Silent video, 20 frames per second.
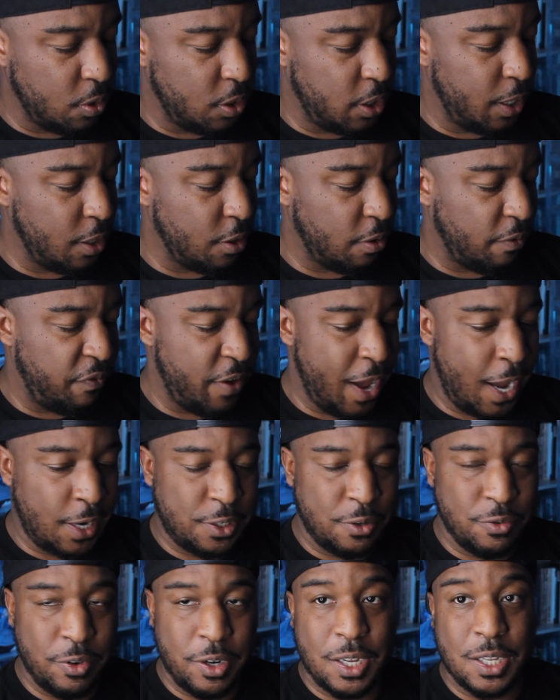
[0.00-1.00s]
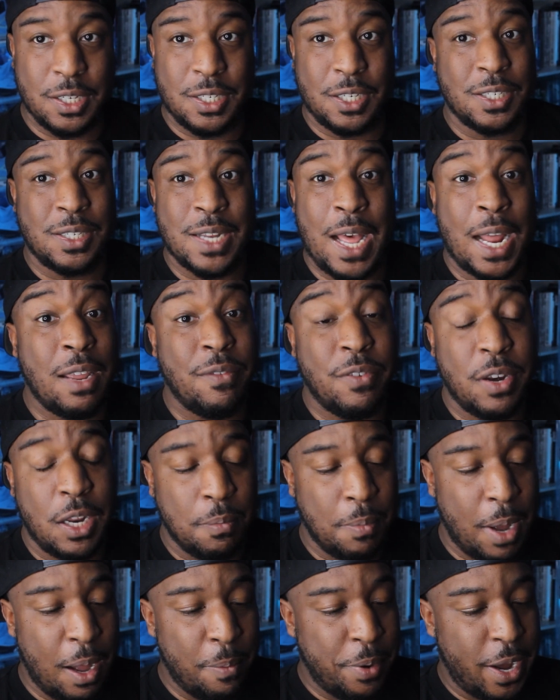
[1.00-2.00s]
in the factory because it's not even
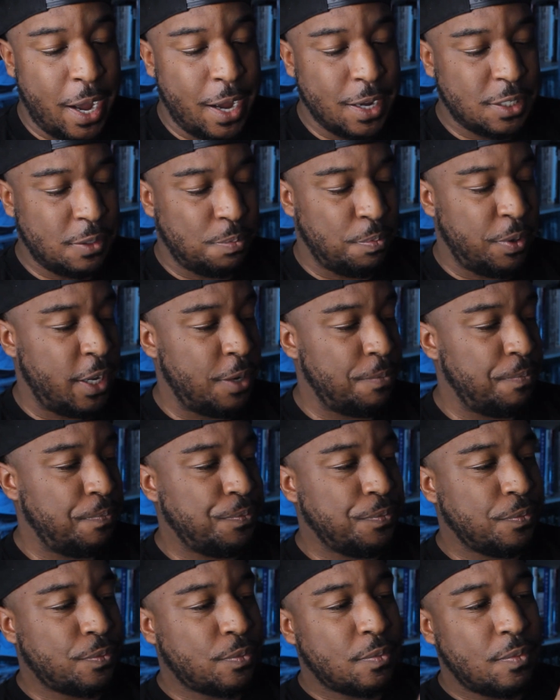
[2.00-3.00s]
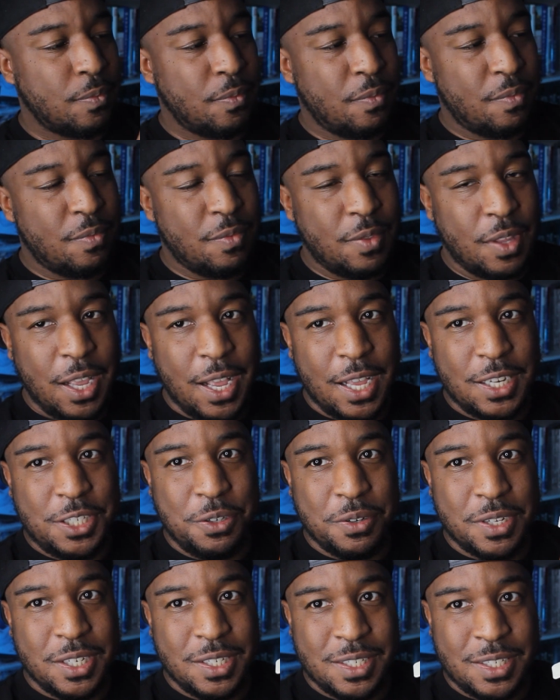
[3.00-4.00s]
in my box. But as
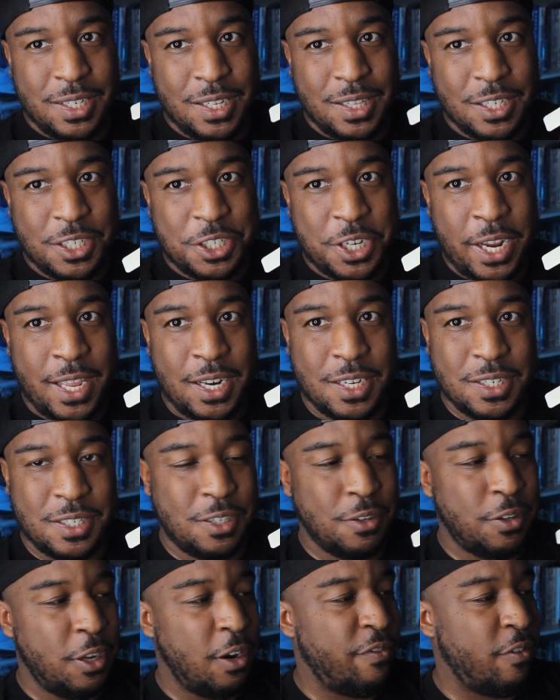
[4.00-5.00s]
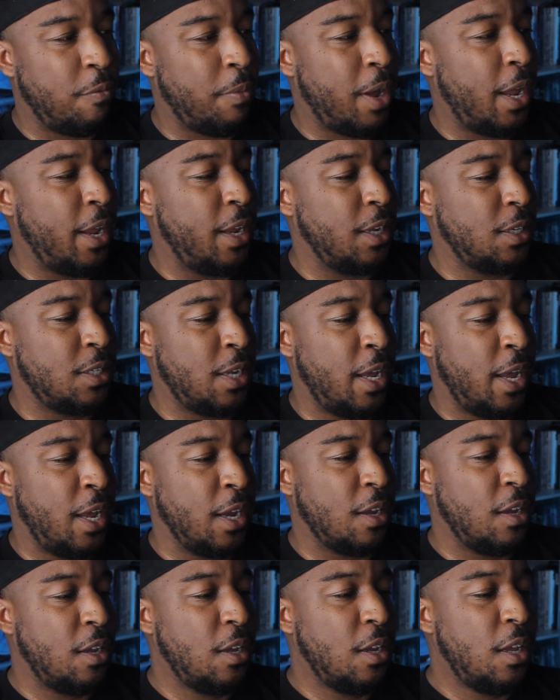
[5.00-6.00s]
you can see, the chain is still here for my hang
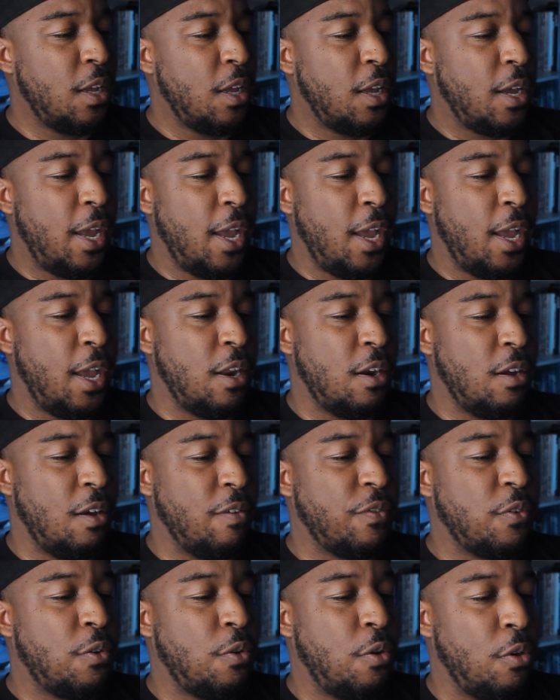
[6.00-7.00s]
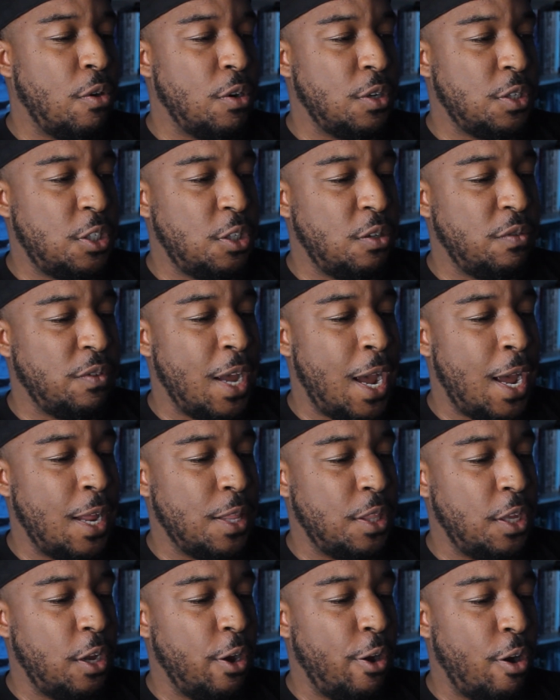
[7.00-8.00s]
tag. And of course, you
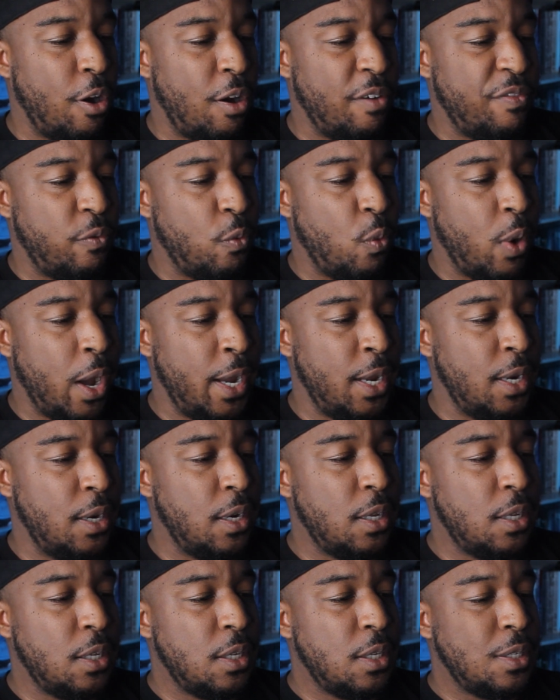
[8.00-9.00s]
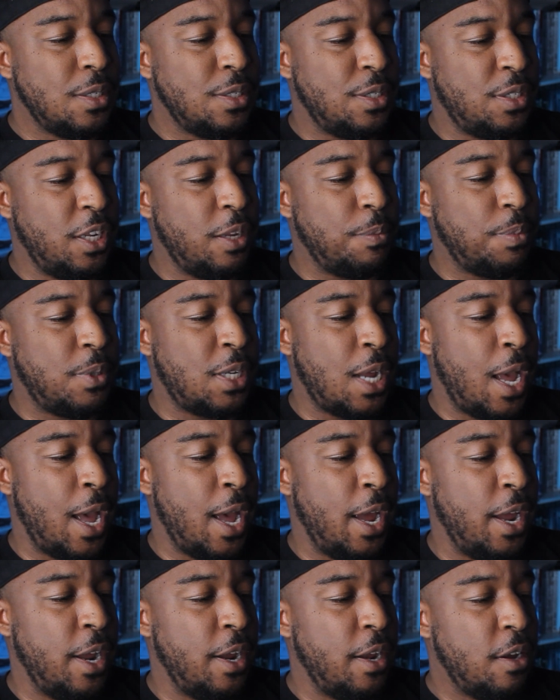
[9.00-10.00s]
got the off-white zip
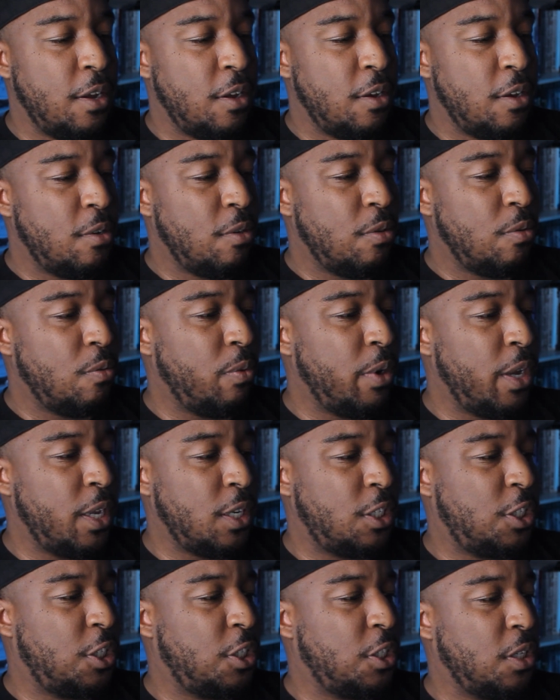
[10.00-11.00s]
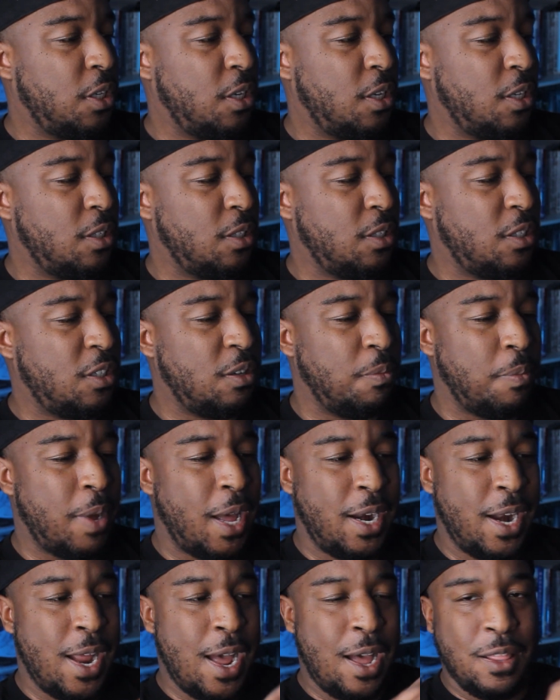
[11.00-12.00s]
tie, which to
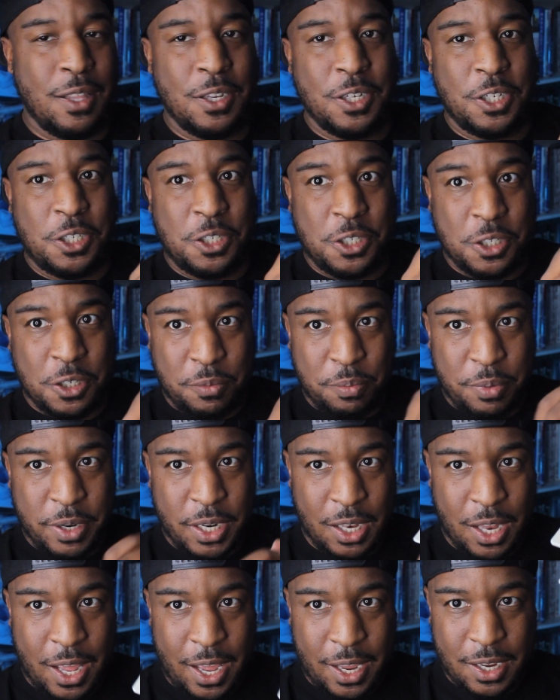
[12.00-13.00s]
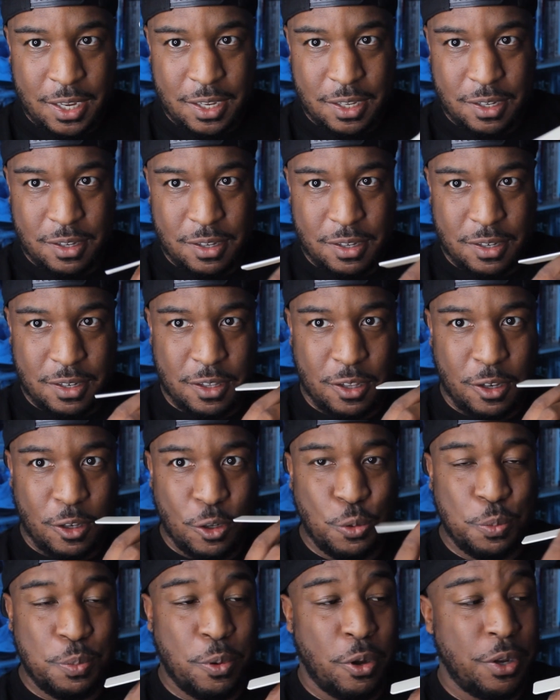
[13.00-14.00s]
my knowledge should be like the
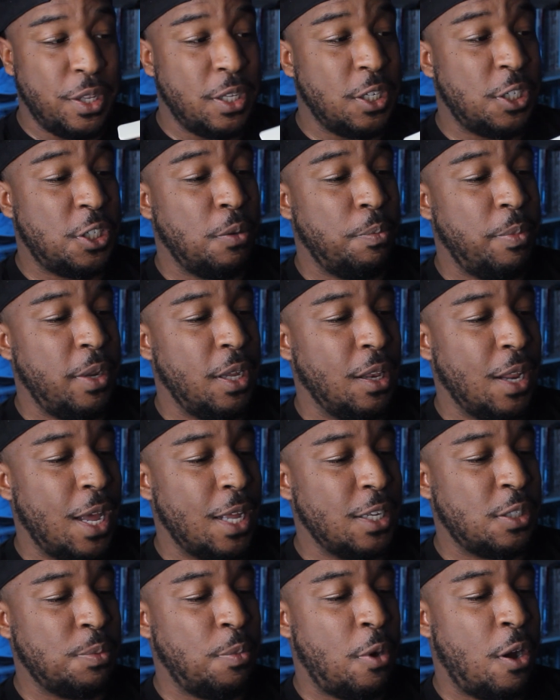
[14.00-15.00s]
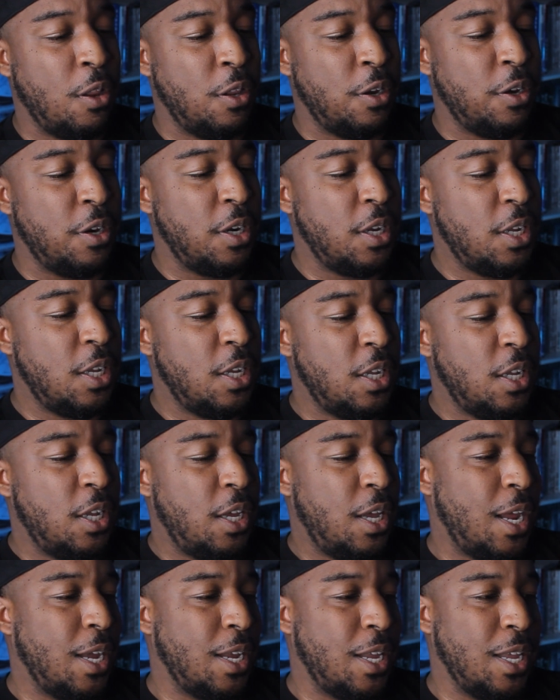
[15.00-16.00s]
loop on this should be a lot smaller.
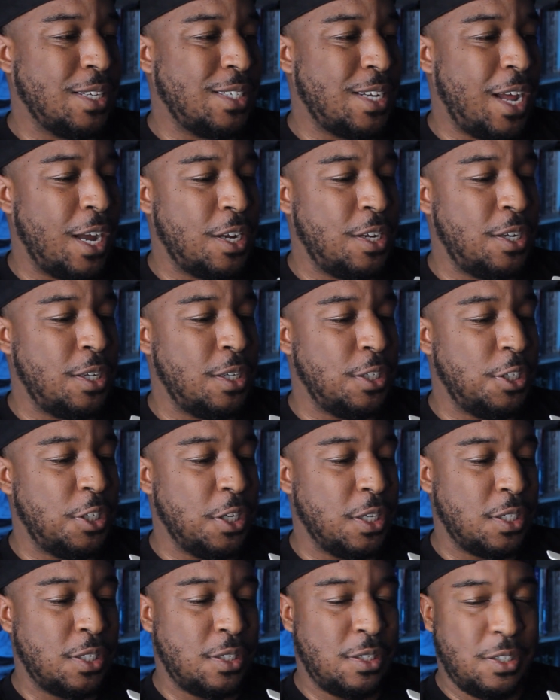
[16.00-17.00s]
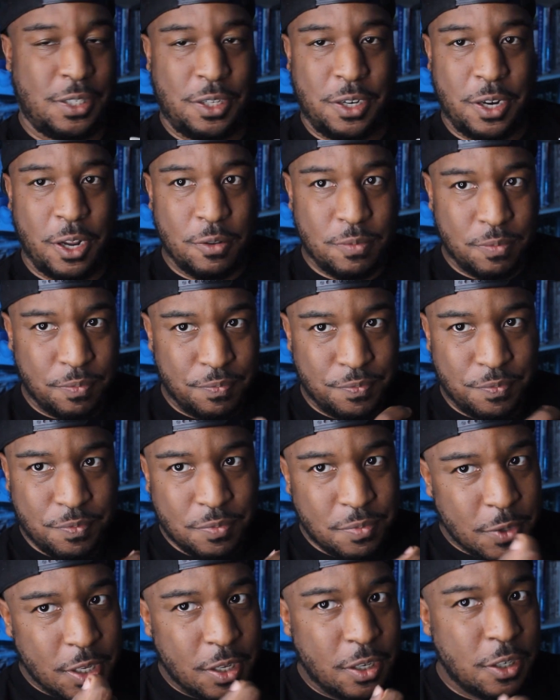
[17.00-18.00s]
And I guess I could just, you know,
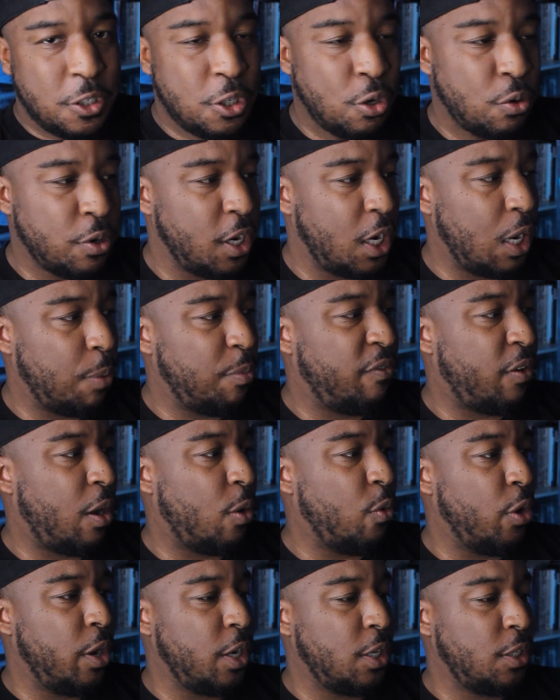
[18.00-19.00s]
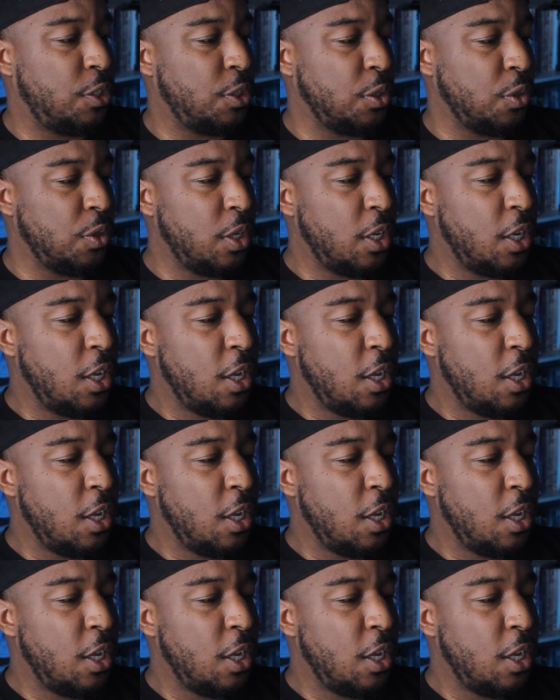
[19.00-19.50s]
choke it up if I wanted to.